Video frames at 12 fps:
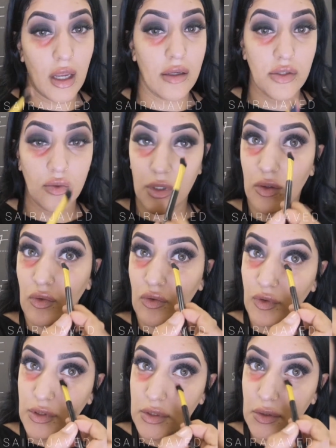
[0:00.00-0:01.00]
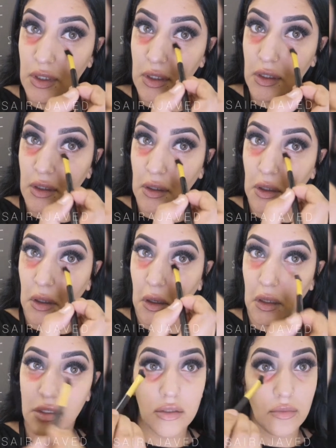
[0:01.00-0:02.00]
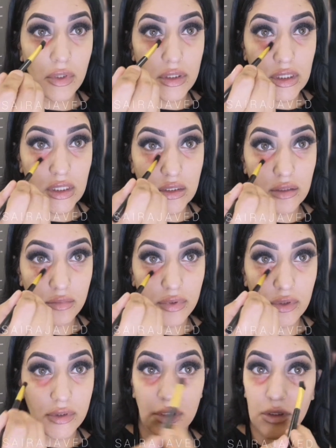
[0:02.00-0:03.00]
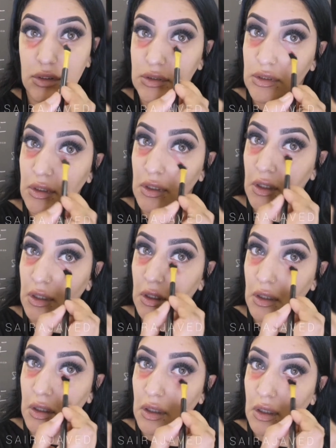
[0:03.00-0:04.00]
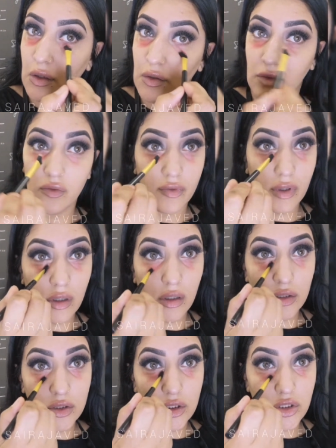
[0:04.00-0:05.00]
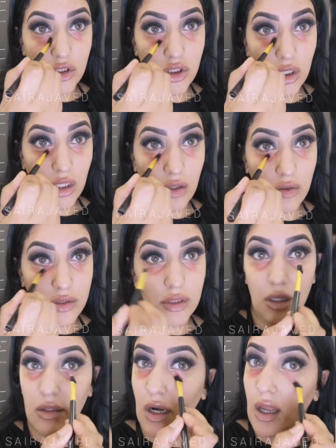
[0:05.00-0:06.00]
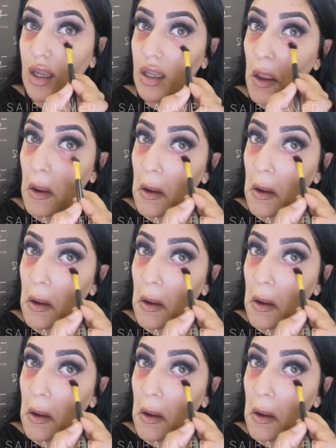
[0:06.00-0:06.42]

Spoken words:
I don't want to overdo it, so I'm going to take some product over and just share it onto the other eye.